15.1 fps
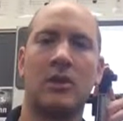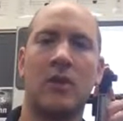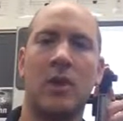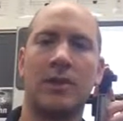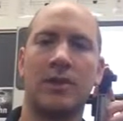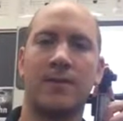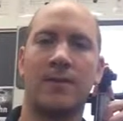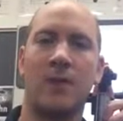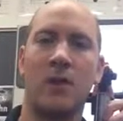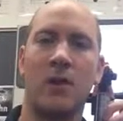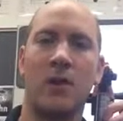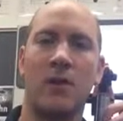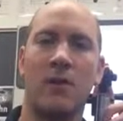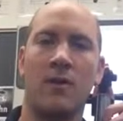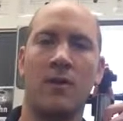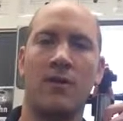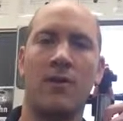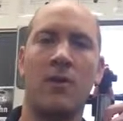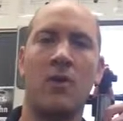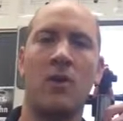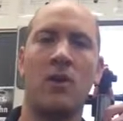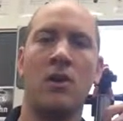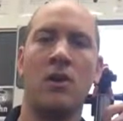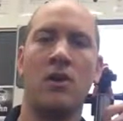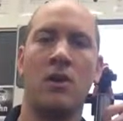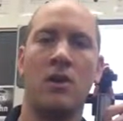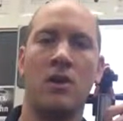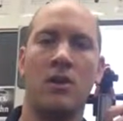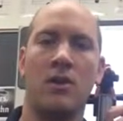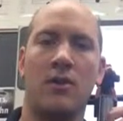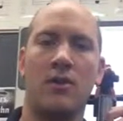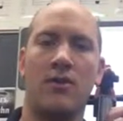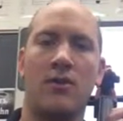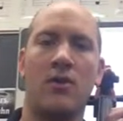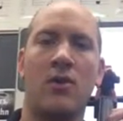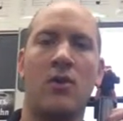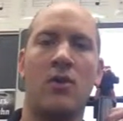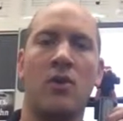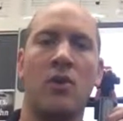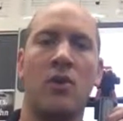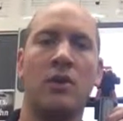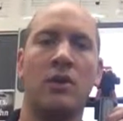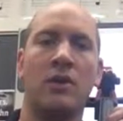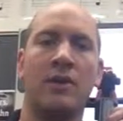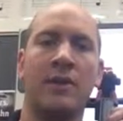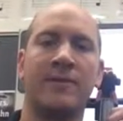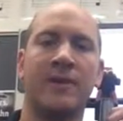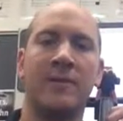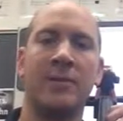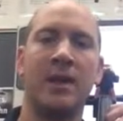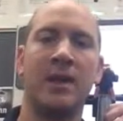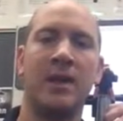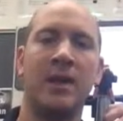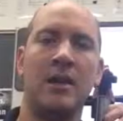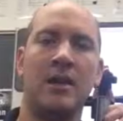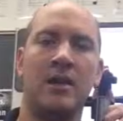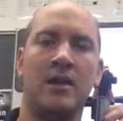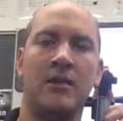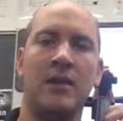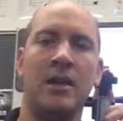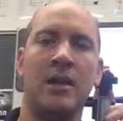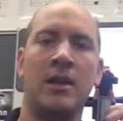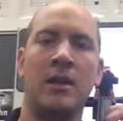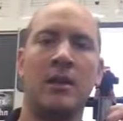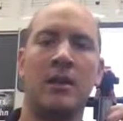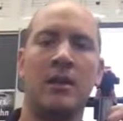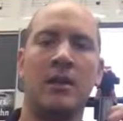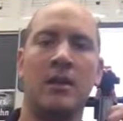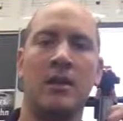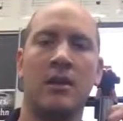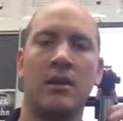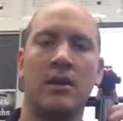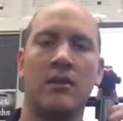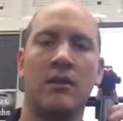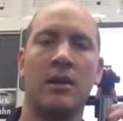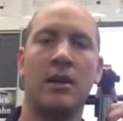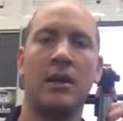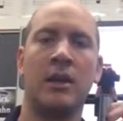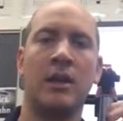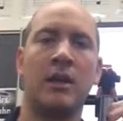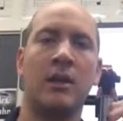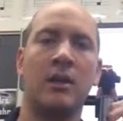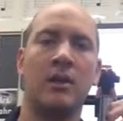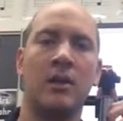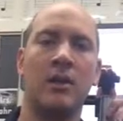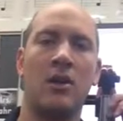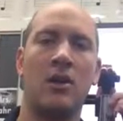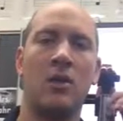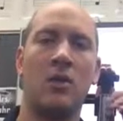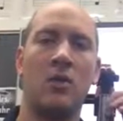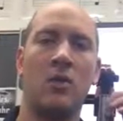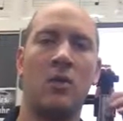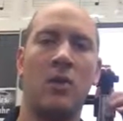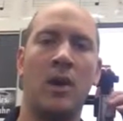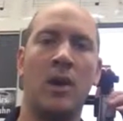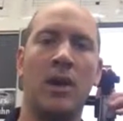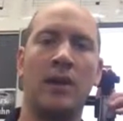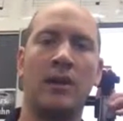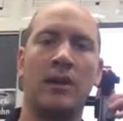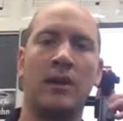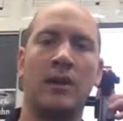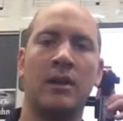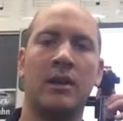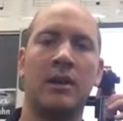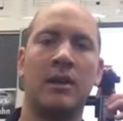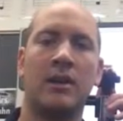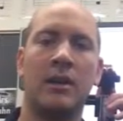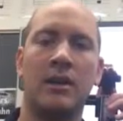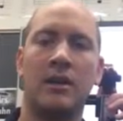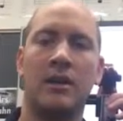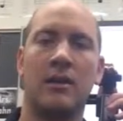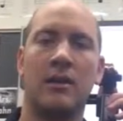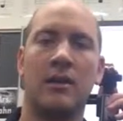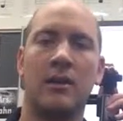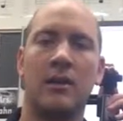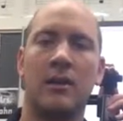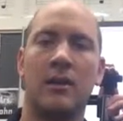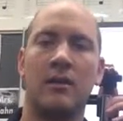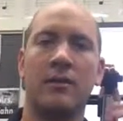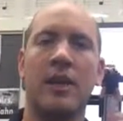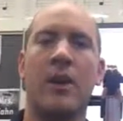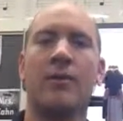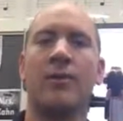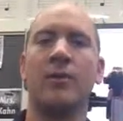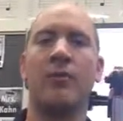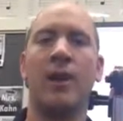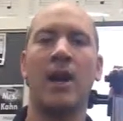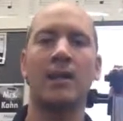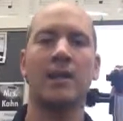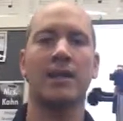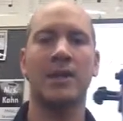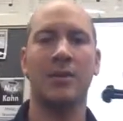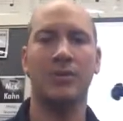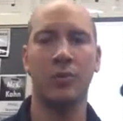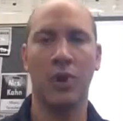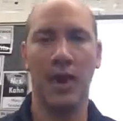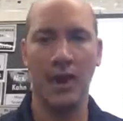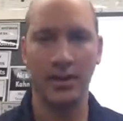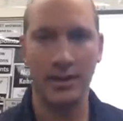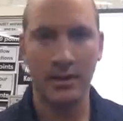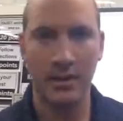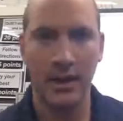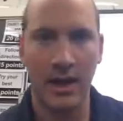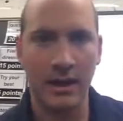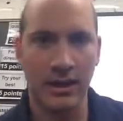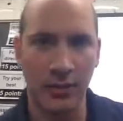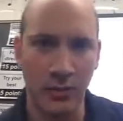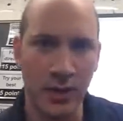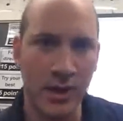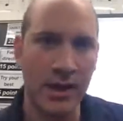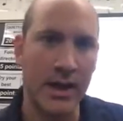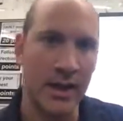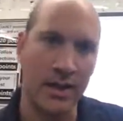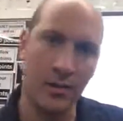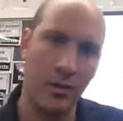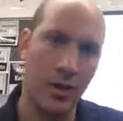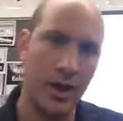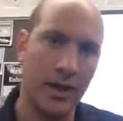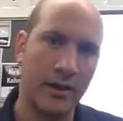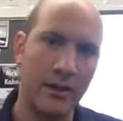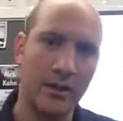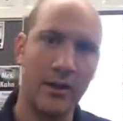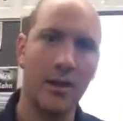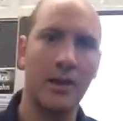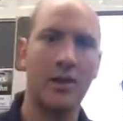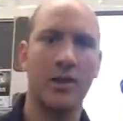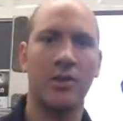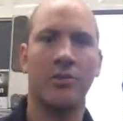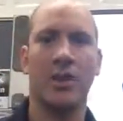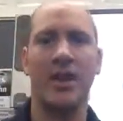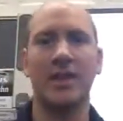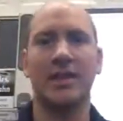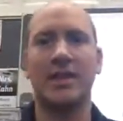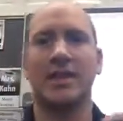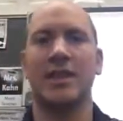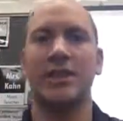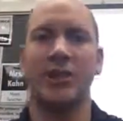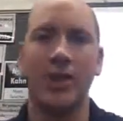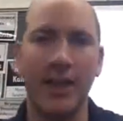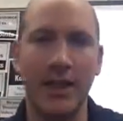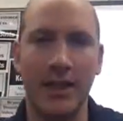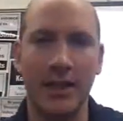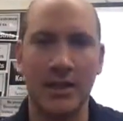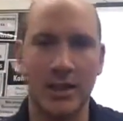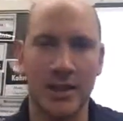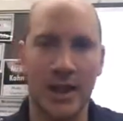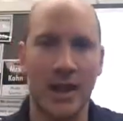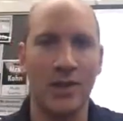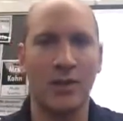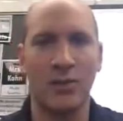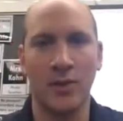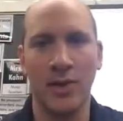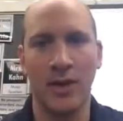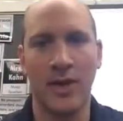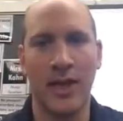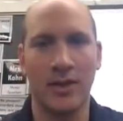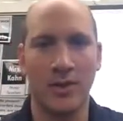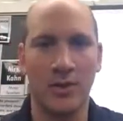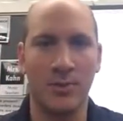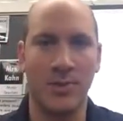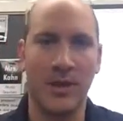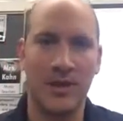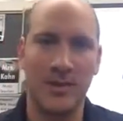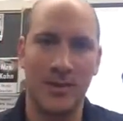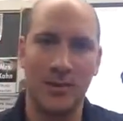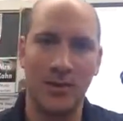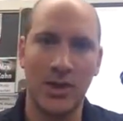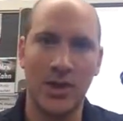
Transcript: cross to 4, 4, 4. Lift the pinky, 3, 3, 1. Now if you practice the bread, and you really get the bread, and then you practice the cheese, and you really get 2 pieces of